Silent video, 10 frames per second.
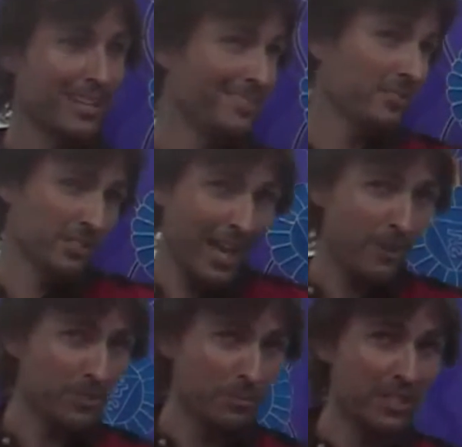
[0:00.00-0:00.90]
It doesn't
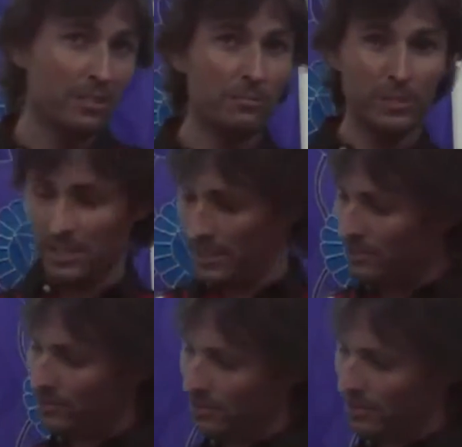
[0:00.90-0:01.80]
have to be, but it
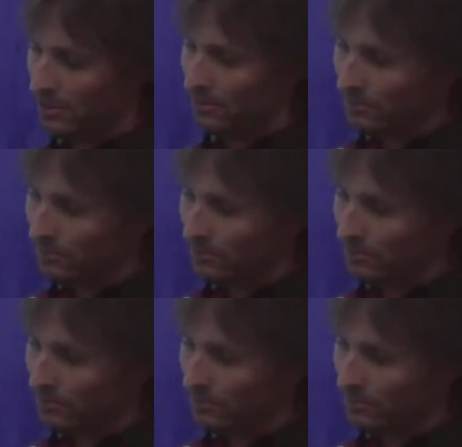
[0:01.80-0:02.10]
is.